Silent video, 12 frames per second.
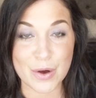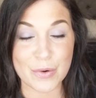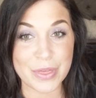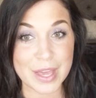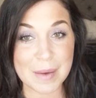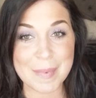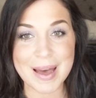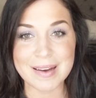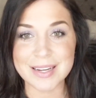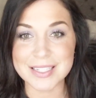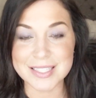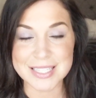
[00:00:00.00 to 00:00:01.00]
think about
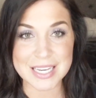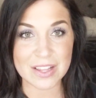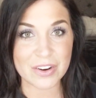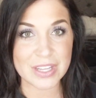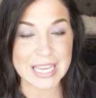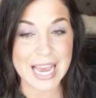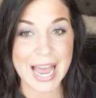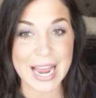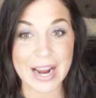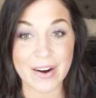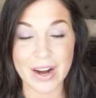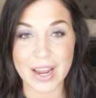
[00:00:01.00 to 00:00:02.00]
concealer in the eye
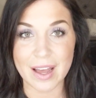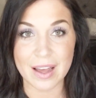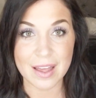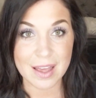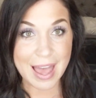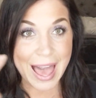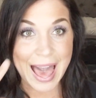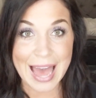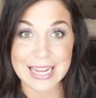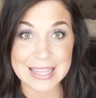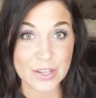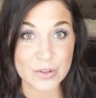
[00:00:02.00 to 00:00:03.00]
area.
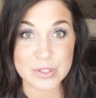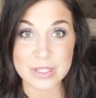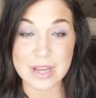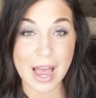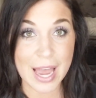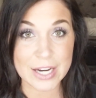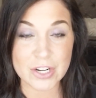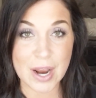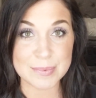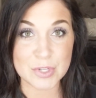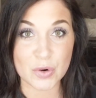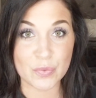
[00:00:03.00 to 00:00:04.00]
Adding those eye
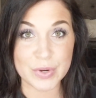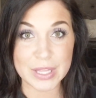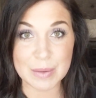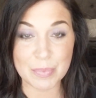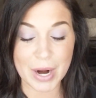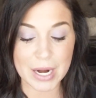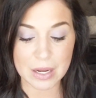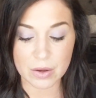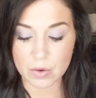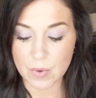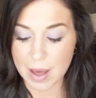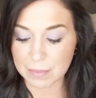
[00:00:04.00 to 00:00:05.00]
drops are really brightening
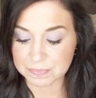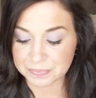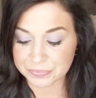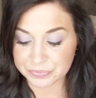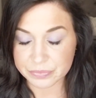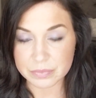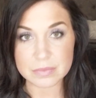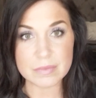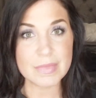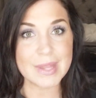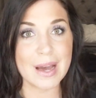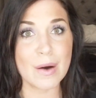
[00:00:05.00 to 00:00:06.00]
you up.
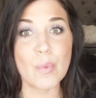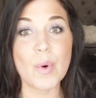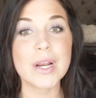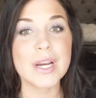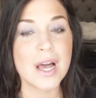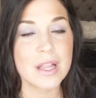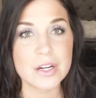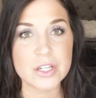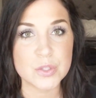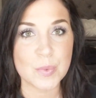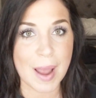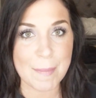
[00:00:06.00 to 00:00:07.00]
A one color
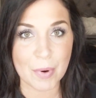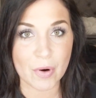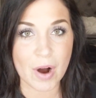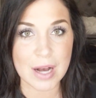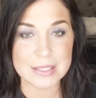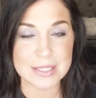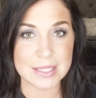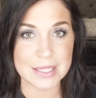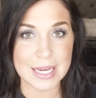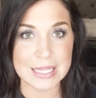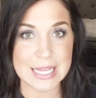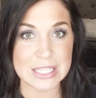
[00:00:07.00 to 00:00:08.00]
swipe across the
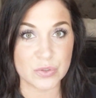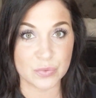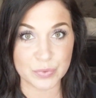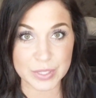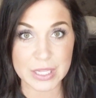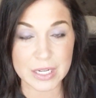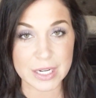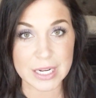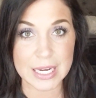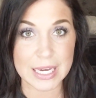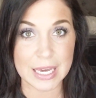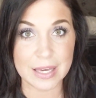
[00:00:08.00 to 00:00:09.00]
lid that's really going to
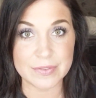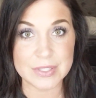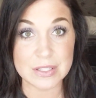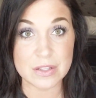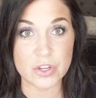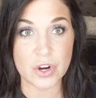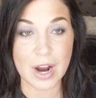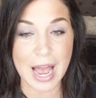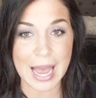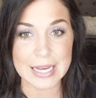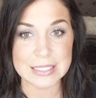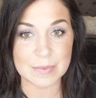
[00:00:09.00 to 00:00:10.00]
give your
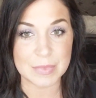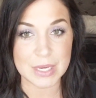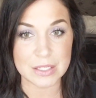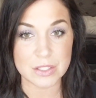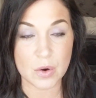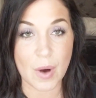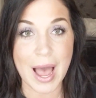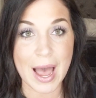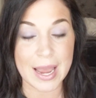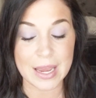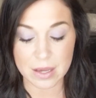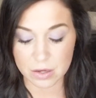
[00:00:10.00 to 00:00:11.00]
eye something. So
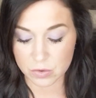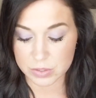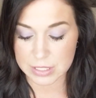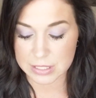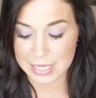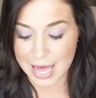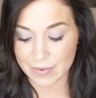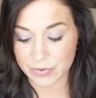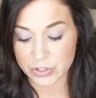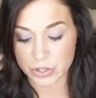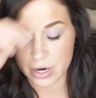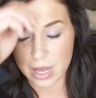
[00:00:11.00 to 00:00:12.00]
I use this
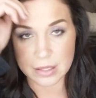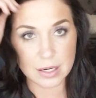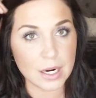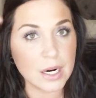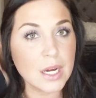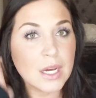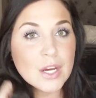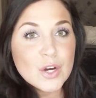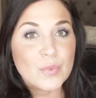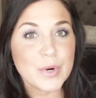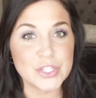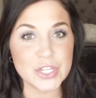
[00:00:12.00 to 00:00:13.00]
lavender color,
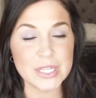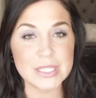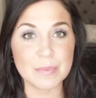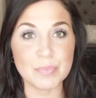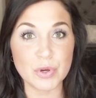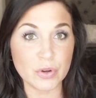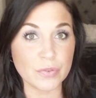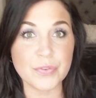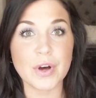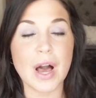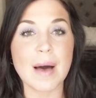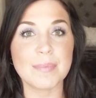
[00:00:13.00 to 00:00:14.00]
which is a beautiful
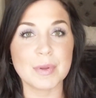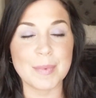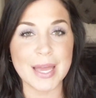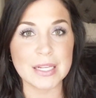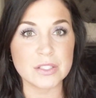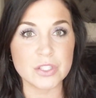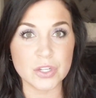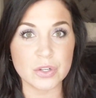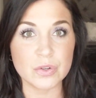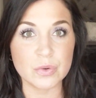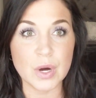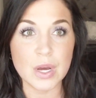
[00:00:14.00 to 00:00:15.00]
complement
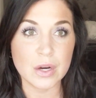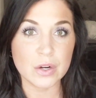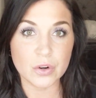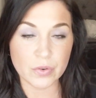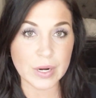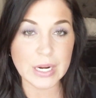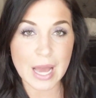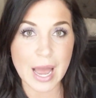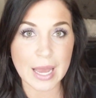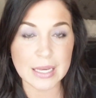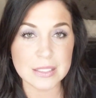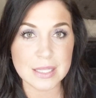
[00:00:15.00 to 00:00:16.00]
to green
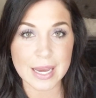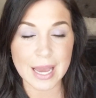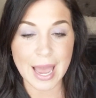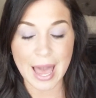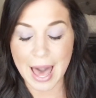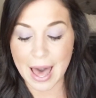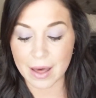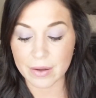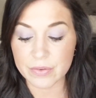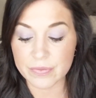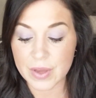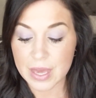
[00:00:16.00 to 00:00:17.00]
eyes like I
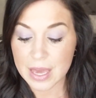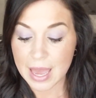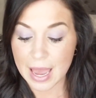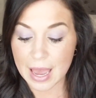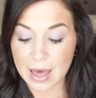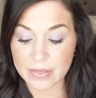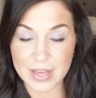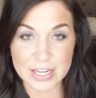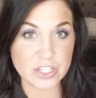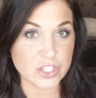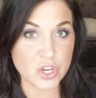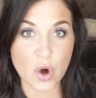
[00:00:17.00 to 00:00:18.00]
have. They
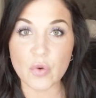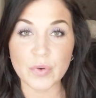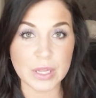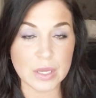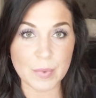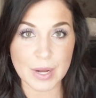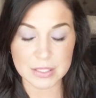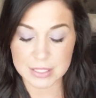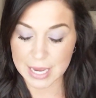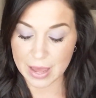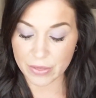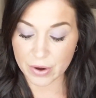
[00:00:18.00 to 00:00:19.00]
just go really well
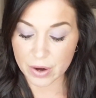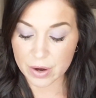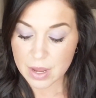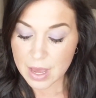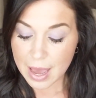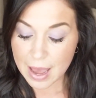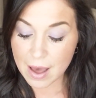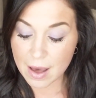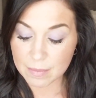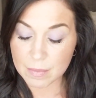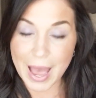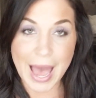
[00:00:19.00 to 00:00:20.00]
together.
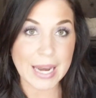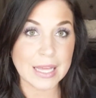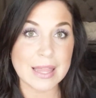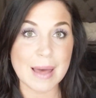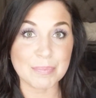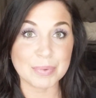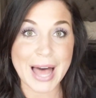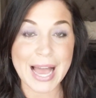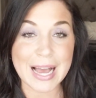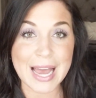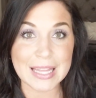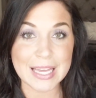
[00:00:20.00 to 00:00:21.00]
Adding that black
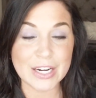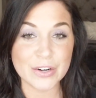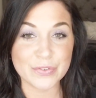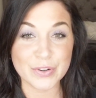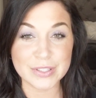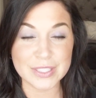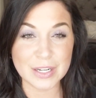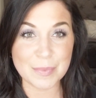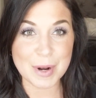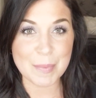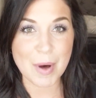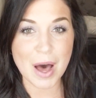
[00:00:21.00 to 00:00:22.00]
eyeliner for a little bit
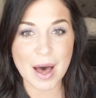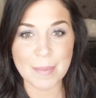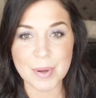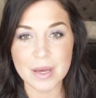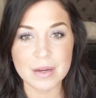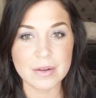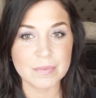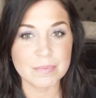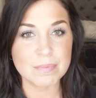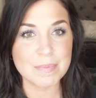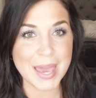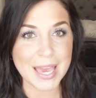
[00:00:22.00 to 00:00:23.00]
of pop,
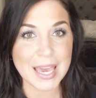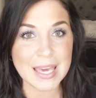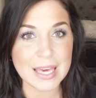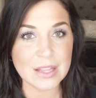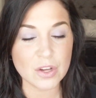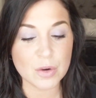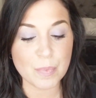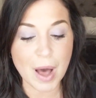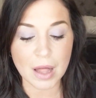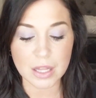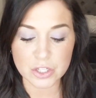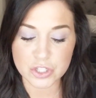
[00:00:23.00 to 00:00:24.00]
making it look
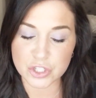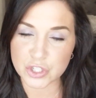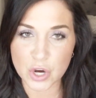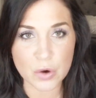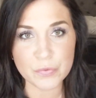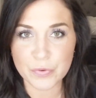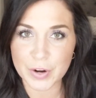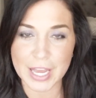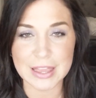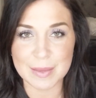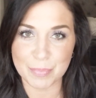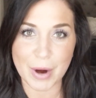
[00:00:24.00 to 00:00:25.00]
polished. Don't forget
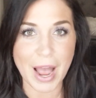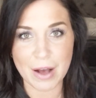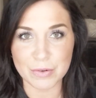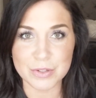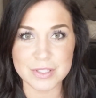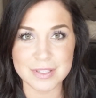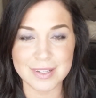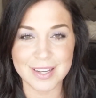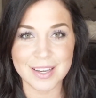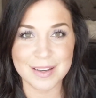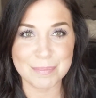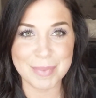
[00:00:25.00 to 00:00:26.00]
the brows,
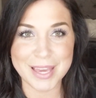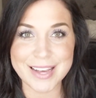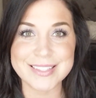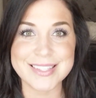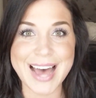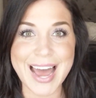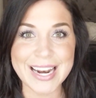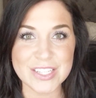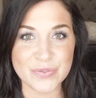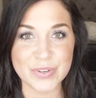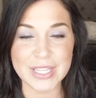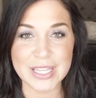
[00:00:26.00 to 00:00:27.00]
because that is
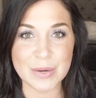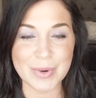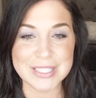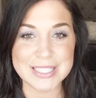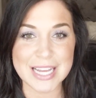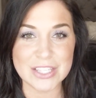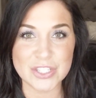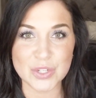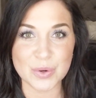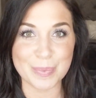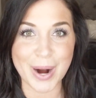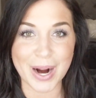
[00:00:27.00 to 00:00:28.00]
really what sets you
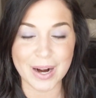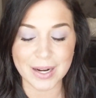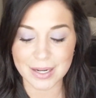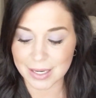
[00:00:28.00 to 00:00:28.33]
apart.